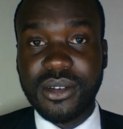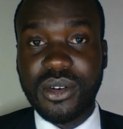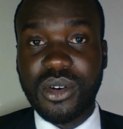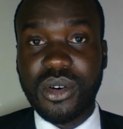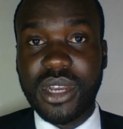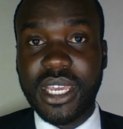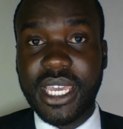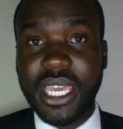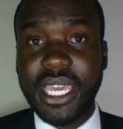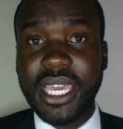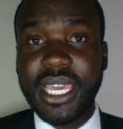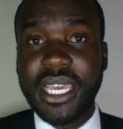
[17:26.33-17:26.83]

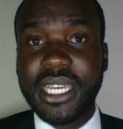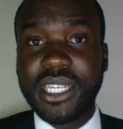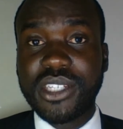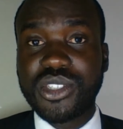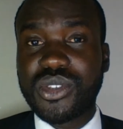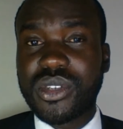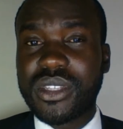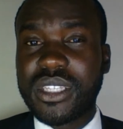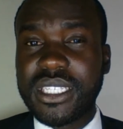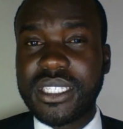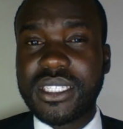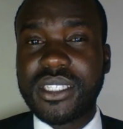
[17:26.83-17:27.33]
Okay,
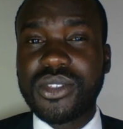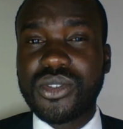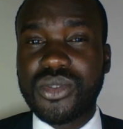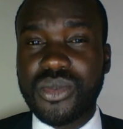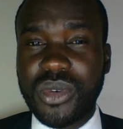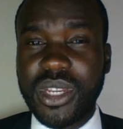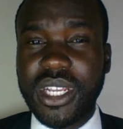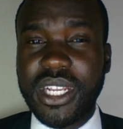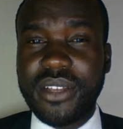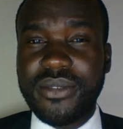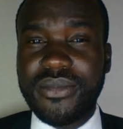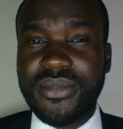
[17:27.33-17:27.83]
so this is
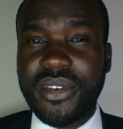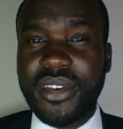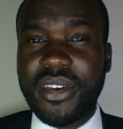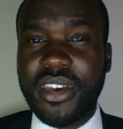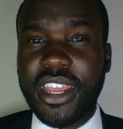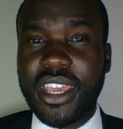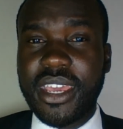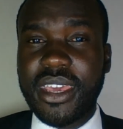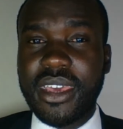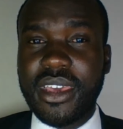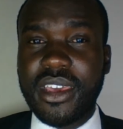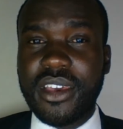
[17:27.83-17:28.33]
really
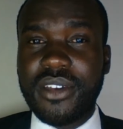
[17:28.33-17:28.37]
very,